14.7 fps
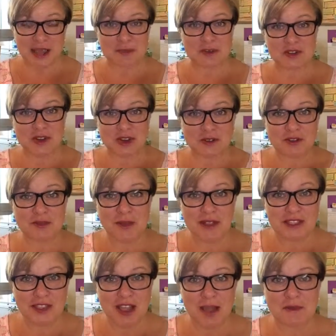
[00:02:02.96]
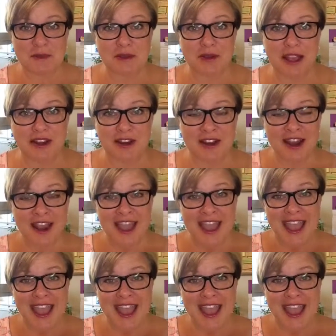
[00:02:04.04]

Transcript: I'm a direct response copywriter,